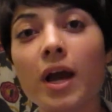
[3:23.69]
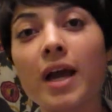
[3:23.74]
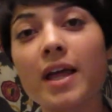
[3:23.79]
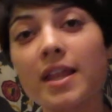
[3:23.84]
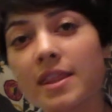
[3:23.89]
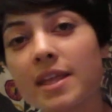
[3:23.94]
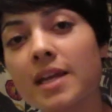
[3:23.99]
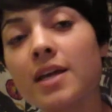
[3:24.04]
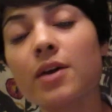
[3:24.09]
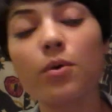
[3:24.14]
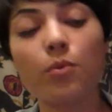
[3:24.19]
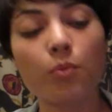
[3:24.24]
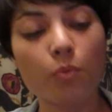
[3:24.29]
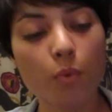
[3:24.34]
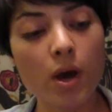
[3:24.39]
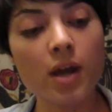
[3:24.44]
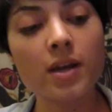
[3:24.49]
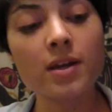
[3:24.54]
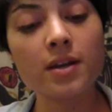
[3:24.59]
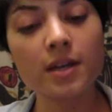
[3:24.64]
I think
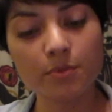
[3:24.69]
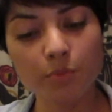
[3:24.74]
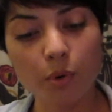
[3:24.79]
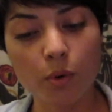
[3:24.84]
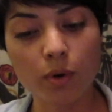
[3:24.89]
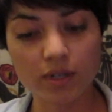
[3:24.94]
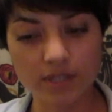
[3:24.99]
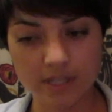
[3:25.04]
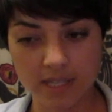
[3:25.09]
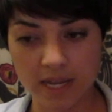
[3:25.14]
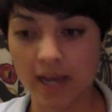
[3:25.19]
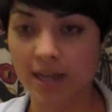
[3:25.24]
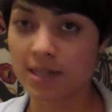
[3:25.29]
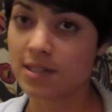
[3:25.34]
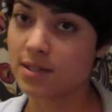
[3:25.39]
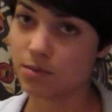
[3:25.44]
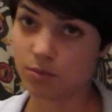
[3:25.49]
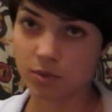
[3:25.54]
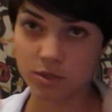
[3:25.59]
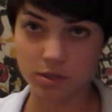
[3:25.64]
one important
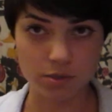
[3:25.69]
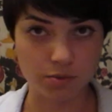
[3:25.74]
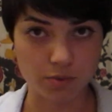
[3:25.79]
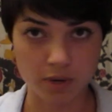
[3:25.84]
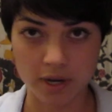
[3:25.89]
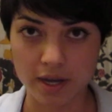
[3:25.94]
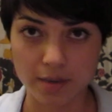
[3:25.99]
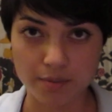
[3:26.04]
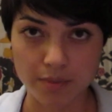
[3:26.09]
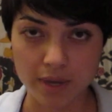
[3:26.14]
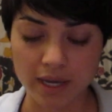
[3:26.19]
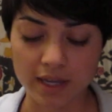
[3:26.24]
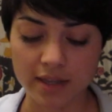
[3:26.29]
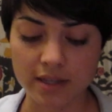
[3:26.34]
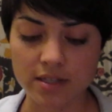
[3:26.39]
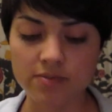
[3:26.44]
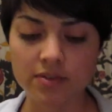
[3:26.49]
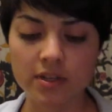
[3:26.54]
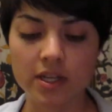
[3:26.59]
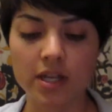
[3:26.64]
task, and which is why I'm making
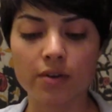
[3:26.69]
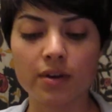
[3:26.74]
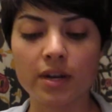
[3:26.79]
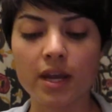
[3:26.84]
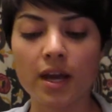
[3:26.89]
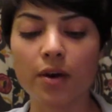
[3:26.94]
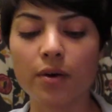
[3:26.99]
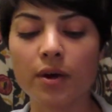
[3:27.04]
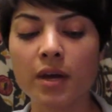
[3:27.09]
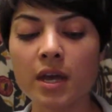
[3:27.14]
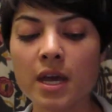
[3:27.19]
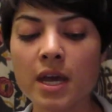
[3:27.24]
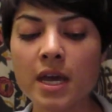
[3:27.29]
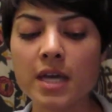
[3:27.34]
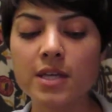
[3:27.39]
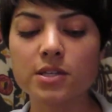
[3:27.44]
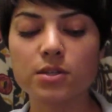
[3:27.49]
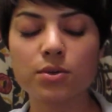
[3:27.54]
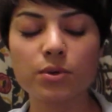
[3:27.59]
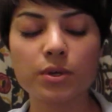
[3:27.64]
this video now,
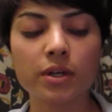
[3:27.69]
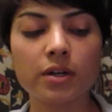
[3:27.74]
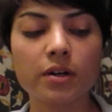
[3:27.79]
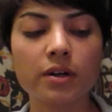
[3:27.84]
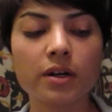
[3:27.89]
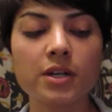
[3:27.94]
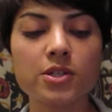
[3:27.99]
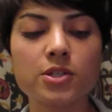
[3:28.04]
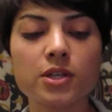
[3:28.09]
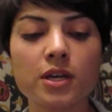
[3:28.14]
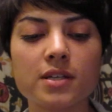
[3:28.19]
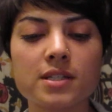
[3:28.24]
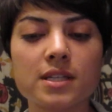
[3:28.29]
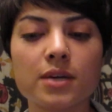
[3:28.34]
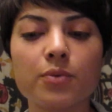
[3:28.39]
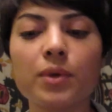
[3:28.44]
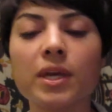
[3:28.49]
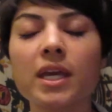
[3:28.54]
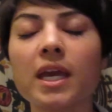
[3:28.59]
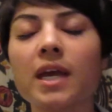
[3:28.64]
is to encourage us
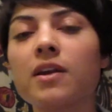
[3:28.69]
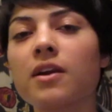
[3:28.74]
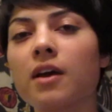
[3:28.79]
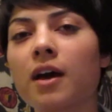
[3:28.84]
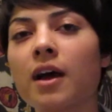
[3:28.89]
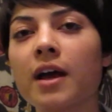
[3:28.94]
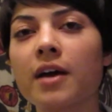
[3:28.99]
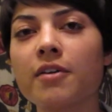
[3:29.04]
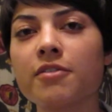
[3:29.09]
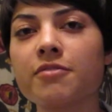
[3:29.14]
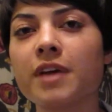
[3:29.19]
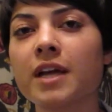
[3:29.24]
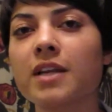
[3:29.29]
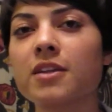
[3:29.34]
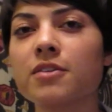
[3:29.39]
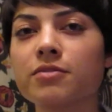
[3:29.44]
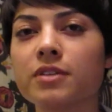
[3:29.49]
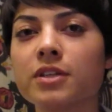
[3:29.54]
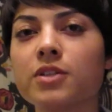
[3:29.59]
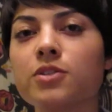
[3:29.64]
that we cannot
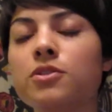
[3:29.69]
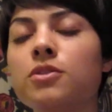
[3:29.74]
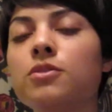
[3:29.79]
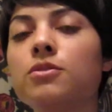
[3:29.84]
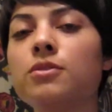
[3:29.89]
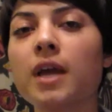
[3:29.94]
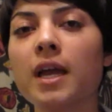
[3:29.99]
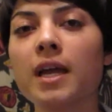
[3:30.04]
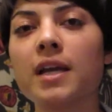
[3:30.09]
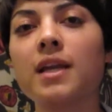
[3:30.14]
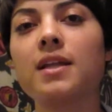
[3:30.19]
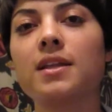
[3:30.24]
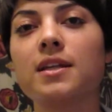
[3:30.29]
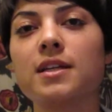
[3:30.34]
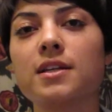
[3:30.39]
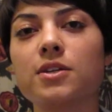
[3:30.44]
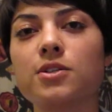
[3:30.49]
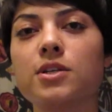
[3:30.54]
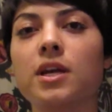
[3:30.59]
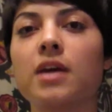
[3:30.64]
effectively do
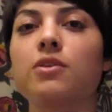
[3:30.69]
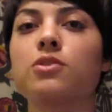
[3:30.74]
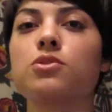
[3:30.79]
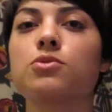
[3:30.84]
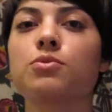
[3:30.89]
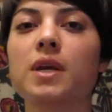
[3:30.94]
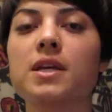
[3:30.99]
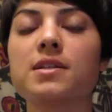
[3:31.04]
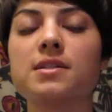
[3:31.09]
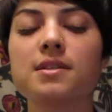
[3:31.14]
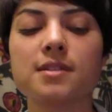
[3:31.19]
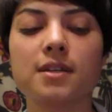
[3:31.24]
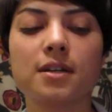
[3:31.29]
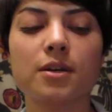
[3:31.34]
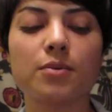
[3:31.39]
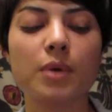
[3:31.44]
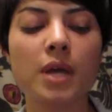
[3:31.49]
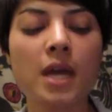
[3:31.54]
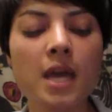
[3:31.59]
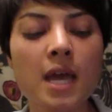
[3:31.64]
anything to challenge
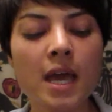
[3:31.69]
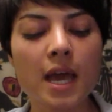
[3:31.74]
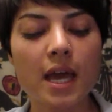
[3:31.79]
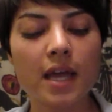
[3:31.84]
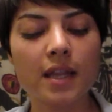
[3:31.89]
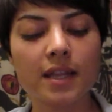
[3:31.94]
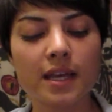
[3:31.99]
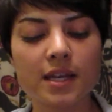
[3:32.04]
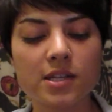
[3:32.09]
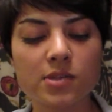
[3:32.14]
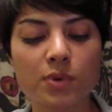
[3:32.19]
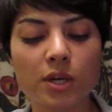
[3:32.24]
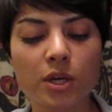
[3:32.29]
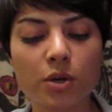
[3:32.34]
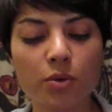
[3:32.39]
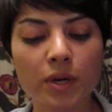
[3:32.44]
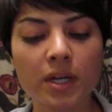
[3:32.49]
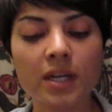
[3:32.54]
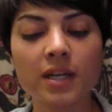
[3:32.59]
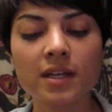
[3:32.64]
racism unless we
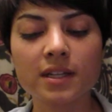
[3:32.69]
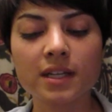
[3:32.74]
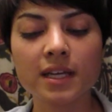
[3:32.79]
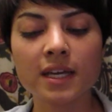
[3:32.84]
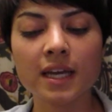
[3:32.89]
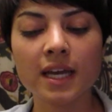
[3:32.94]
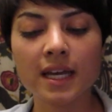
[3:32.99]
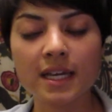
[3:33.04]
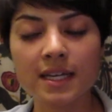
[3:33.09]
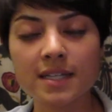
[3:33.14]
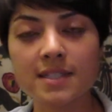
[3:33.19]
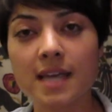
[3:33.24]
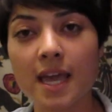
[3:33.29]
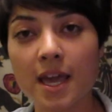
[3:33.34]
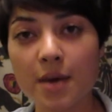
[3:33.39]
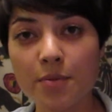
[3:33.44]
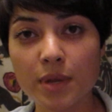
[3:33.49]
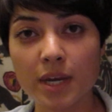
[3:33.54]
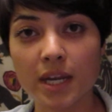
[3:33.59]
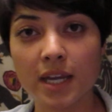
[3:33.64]
critically
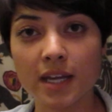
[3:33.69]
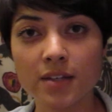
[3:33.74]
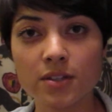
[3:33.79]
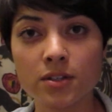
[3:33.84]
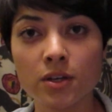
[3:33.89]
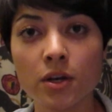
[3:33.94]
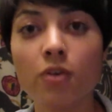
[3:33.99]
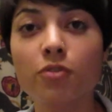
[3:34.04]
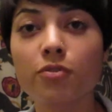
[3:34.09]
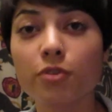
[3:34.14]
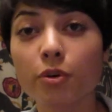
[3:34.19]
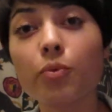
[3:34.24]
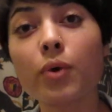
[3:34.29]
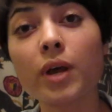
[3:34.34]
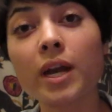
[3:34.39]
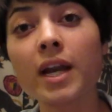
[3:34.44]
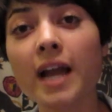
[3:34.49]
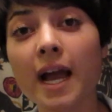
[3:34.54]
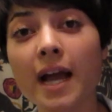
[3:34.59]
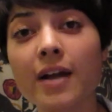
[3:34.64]
examine it for what
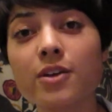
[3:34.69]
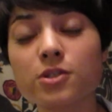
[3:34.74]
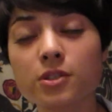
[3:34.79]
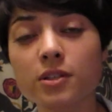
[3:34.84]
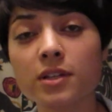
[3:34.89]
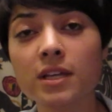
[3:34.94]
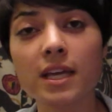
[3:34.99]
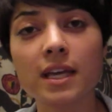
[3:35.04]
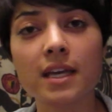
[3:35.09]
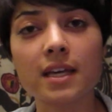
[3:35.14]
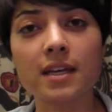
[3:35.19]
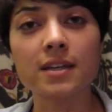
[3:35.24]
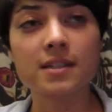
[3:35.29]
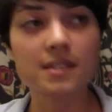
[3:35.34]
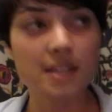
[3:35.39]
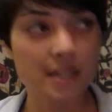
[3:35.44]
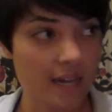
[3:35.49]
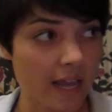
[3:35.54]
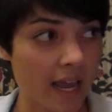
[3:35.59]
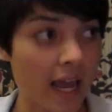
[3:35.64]
it actually is
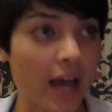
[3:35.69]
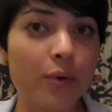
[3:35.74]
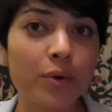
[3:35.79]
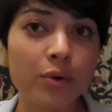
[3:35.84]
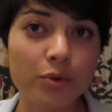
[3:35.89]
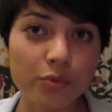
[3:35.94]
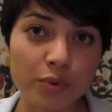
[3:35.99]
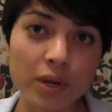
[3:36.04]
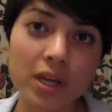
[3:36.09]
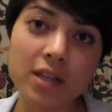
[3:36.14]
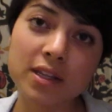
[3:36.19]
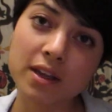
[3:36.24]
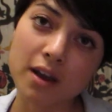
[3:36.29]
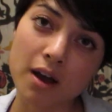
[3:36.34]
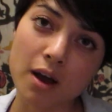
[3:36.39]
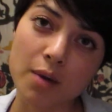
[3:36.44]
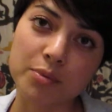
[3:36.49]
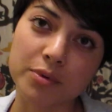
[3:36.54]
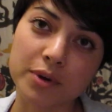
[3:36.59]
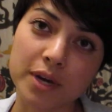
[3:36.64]
and how it really
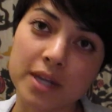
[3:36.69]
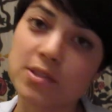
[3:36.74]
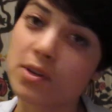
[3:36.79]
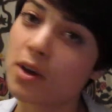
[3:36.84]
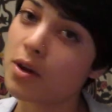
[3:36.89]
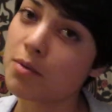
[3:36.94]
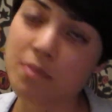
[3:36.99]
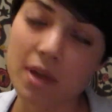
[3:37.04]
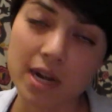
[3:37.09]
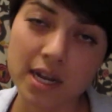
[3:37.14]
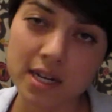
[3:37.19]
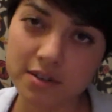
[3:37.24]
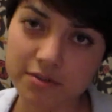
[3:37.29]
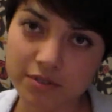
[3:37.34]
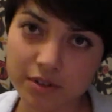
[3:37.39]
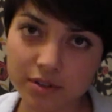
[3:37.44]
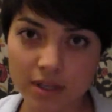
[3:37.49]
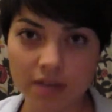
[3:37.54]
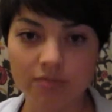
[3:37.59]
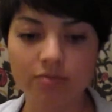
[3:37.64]
operates on many
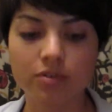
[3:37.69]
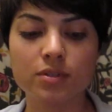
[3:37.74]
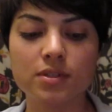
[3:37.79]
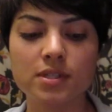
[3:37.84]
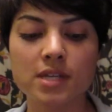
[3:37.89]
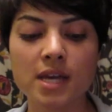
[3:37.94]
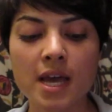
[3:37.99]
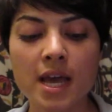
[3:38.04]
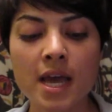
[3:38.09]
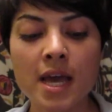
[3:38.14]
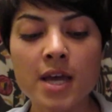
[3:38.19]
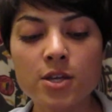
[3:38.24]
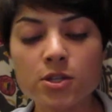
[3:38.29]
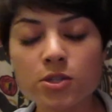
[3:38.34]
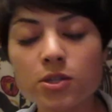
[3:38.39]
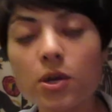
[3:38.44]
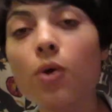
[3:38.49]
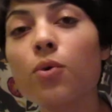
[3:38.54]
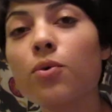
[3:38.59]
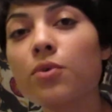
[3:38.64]
different levels,
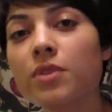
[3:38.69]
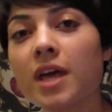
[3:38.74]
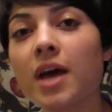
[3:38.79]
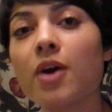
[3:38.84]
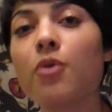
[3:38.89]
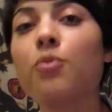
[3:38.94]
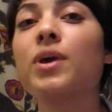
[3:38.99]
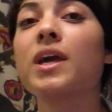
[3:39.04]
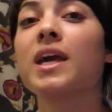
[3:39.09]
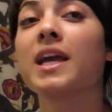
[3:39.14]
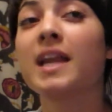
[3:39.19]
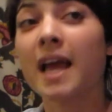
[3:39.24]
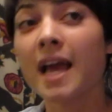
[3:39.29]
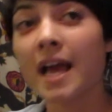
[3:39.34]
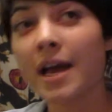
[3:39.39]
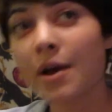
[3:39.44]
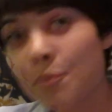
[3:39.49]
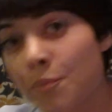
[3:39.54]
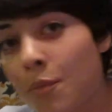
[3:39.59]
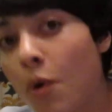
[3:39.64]
so that we can
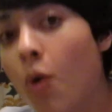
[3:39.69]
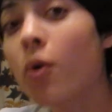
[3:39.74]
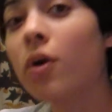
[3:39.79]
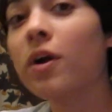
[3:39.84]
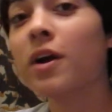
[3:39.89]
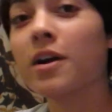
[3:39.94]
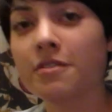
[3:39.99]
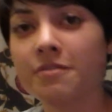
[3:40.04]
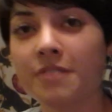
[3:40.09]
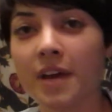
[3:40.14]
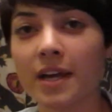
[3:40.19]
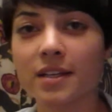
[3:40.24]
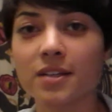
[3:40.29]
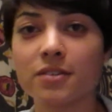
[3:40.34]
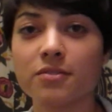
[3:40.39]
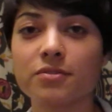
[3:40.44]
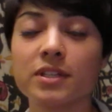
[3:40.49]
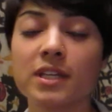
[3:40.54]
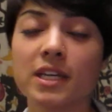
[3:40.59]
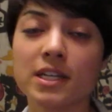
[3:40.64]
more
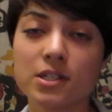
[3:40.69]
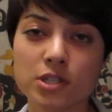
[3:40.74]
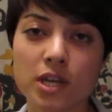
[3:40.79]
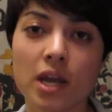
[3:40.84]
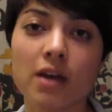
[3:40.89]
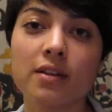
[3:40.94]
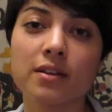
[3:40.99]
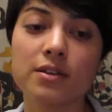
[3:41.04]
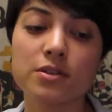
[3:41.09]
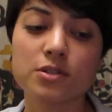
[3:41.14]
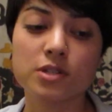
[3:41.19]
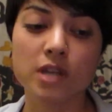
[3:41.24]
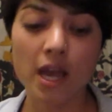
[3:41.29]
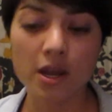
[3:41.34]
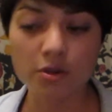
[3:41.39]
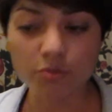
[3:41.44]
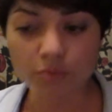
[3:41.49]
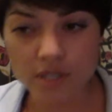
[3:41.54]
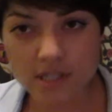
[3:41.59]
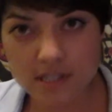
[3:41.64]
effectively challenge
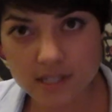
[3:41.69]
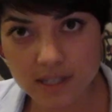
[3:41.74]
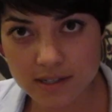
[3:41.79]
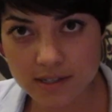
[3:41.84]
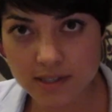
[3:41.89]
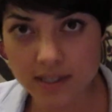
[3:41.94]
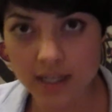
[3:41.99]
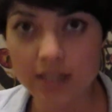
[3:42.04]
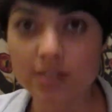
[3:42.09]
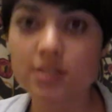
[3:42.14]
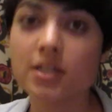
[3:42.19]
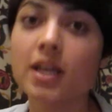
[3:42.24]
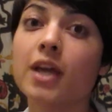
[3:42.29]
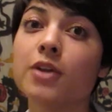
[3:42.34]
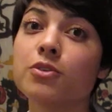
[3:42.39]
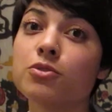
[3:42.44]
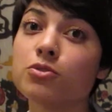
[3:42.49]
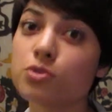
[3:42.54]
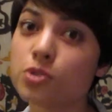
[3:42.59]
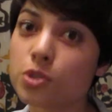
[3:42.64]
and resist it
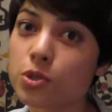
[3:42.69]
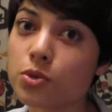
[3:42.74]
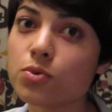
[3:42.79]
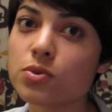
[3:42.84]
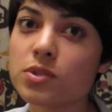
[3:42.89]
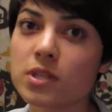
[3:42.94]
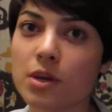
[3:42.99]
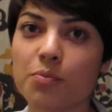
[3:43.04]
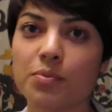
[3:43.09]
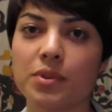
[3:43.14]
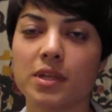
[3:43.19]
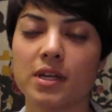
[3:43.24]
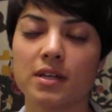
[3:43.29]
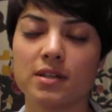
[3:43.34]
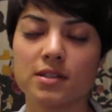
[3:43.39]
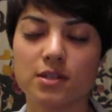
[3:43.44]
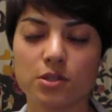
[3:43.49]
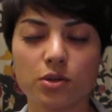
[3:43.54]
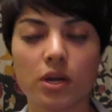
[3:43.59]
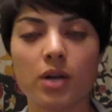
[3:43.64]
and do something
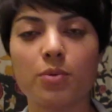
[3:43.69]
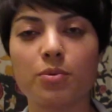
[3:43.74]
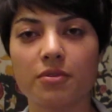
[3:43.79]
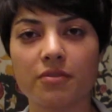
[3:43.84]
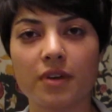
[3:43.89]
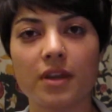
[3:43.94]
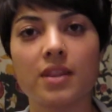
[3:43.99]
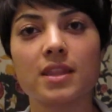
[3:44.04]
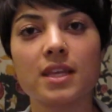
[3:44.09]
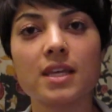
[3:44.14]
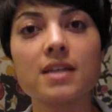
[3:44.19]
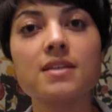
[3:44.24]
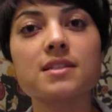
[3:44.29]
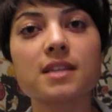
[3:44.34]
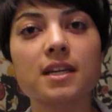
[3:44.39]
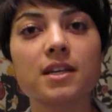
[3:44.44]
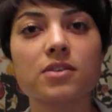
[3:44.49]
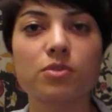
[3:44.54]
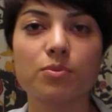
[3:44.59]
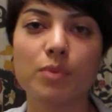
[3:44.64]
to try to prevent these
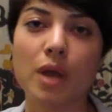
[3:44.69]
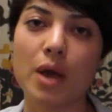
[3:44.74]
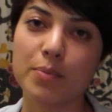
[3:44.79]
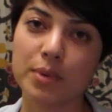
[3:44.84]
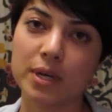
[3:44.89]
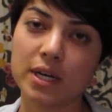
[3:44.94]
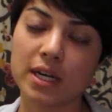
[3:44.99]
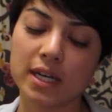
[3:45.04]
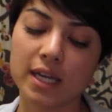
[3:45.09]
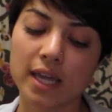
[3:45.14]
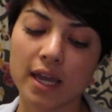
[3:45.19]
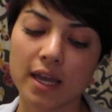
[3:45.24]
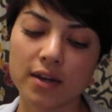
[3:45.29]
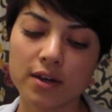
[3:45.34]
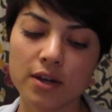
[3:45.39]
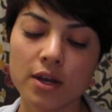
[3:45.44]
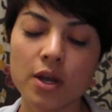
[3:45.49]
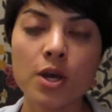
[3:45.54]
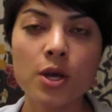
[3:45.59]
things from happening again.